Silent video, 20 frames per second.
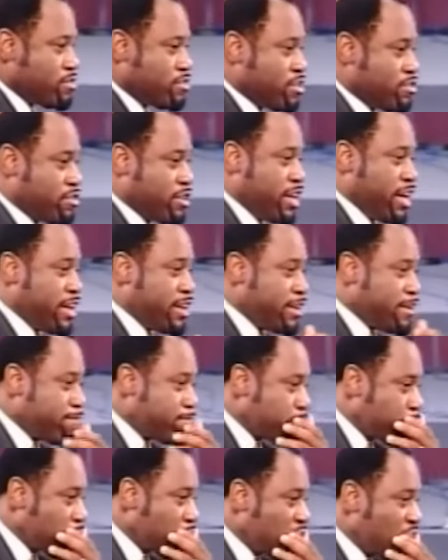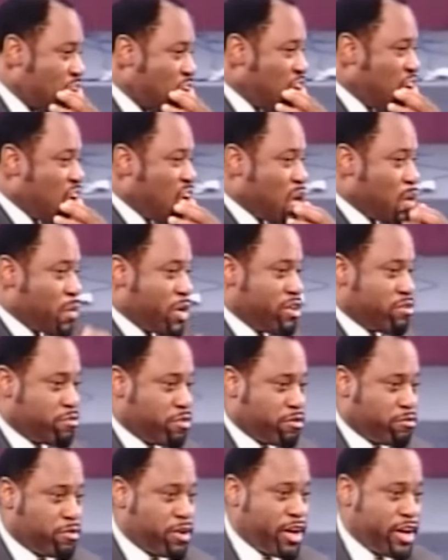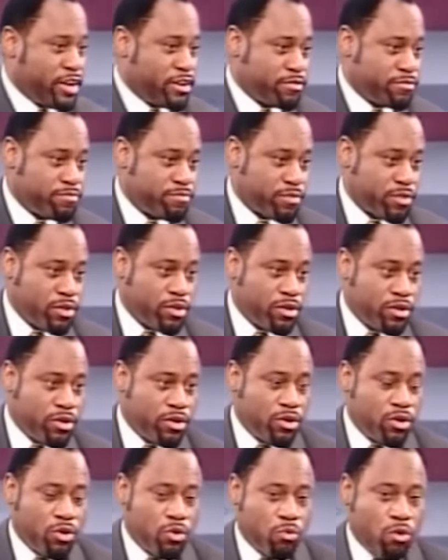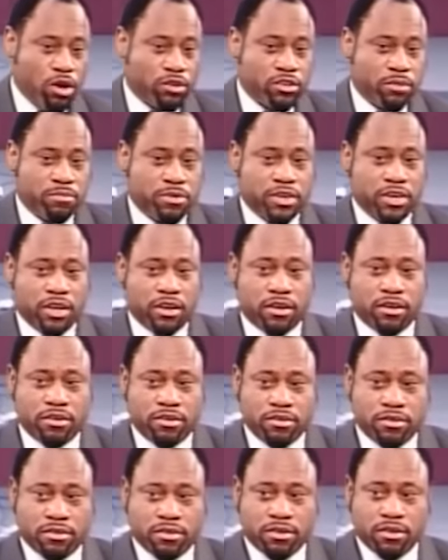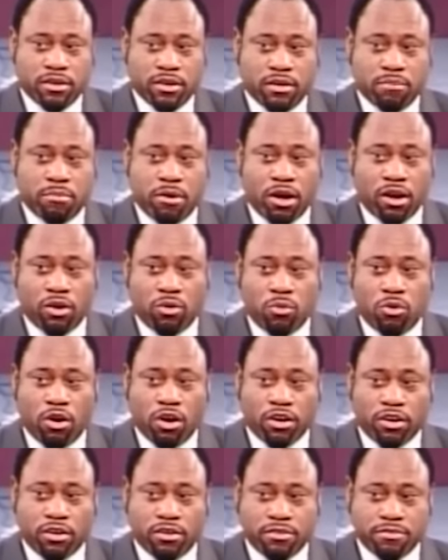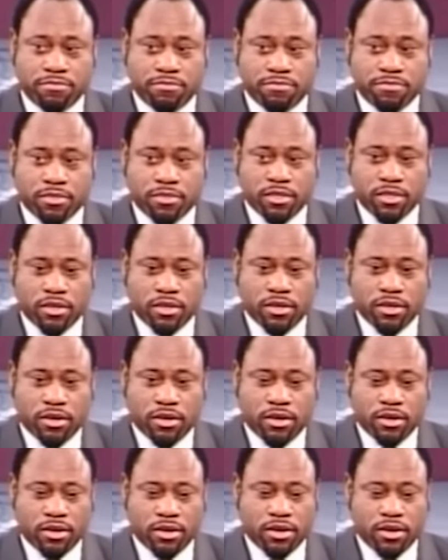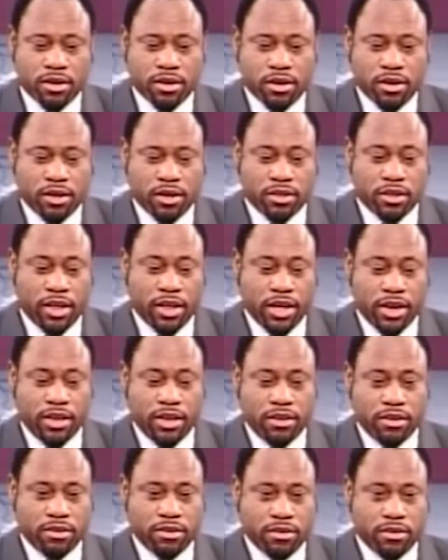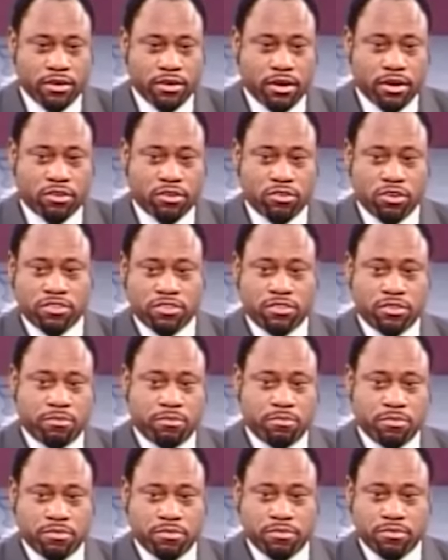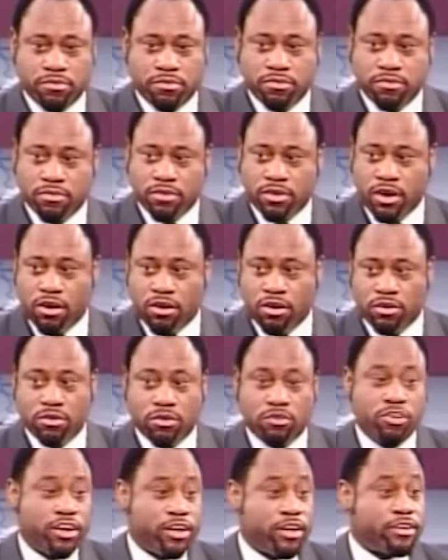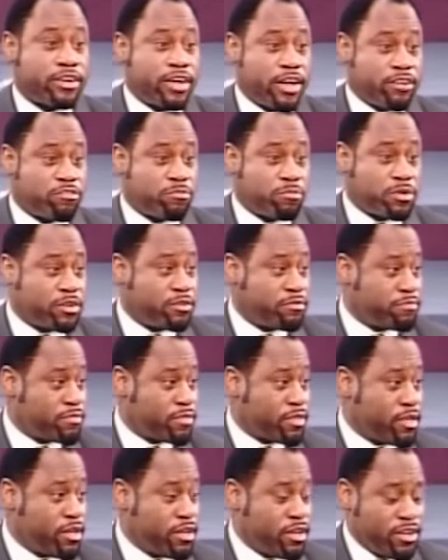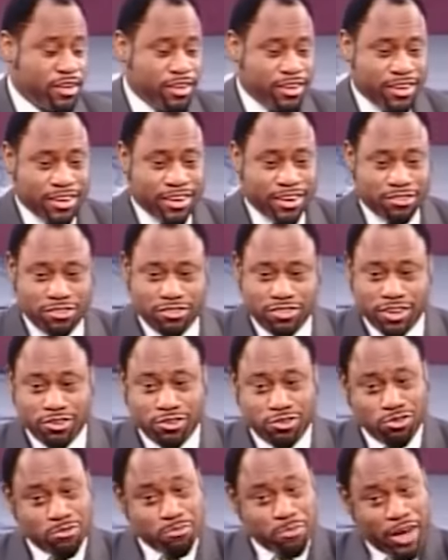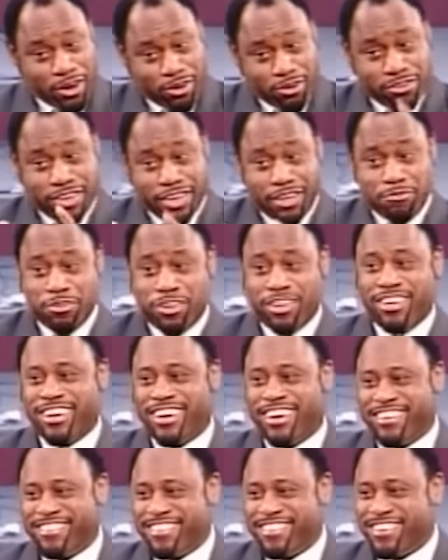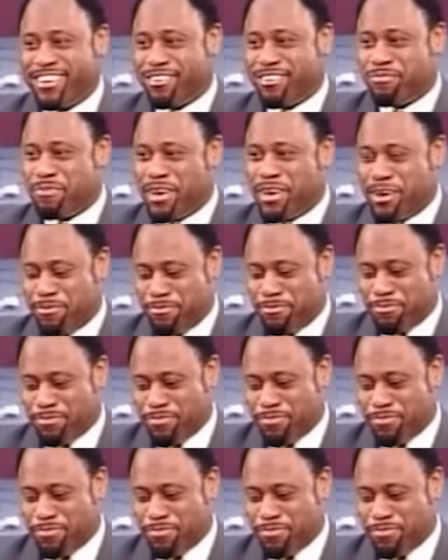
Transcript: Cincinnati, waiting for a flight. Walked up to get a bottle of water. And the lady across the counter recognized me. She said, you the man on TV? I said, yes, ma'am.